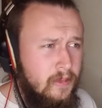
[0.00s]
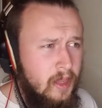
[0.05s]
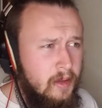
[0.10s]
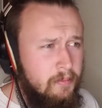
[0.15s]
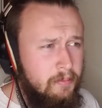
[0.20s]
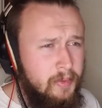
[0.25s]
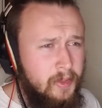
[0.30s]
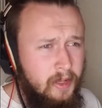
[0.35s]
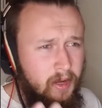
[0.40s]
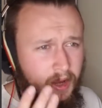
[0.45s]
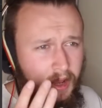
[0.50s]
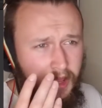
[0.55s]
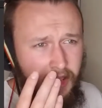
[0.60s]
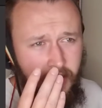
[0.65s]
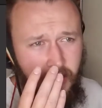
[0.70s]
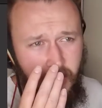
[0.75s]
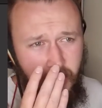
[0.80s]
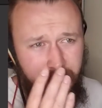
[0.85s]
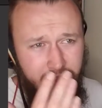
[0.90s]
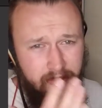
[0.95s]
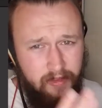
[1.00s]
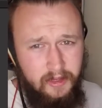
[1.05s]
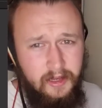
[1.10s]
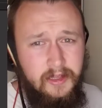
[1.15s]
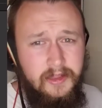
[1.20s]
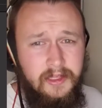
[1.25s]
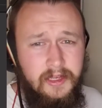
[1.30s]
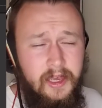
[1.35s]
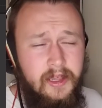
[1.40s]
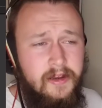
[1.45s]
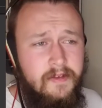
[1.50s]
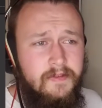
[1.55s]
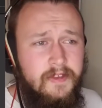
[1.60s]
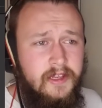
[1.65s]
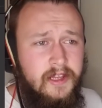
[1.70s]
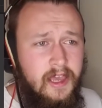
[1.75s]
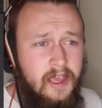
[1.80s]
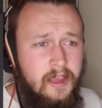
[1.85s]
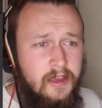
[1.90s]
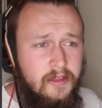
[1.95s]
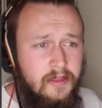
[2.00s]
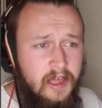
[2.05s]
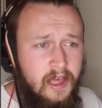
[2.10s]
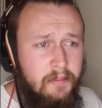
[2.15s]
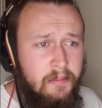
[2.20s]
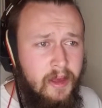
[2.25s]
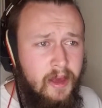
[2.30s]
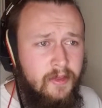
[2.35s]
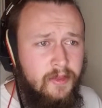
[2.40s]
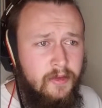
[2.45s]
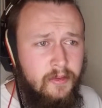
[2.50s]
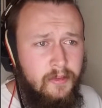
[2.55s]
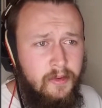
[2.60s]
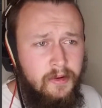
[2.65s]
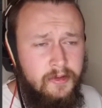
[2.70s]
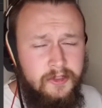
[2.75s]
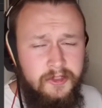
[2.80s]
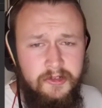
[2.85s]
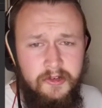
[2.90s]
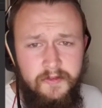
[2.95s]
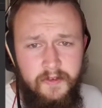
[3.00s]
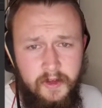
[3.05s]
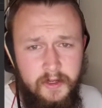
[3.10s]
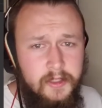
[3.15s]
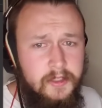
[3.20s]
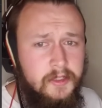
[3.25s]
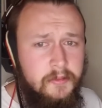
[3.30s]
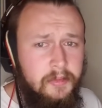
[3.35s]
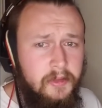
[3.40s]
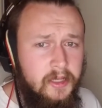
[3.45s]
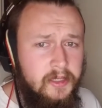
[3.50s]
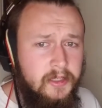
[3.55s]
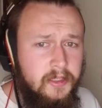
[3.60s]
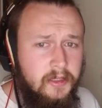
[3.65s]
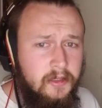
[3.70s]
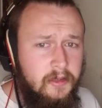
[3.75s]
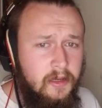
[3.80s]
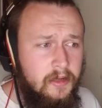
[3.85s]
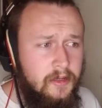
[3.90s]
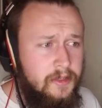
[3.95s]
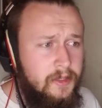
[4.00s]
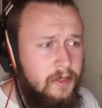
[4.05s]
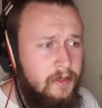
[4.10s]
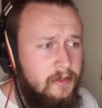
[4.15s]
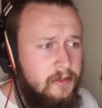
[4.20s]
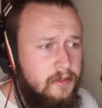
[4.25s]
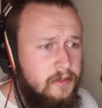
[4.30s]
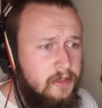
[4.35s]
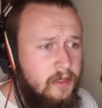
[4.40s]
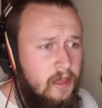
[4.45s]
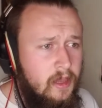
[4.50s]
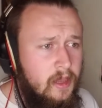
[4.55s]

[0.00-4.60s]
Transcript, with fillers: But I think at the end of the day, that Matthew Mercer effect is a blessing, not a curse.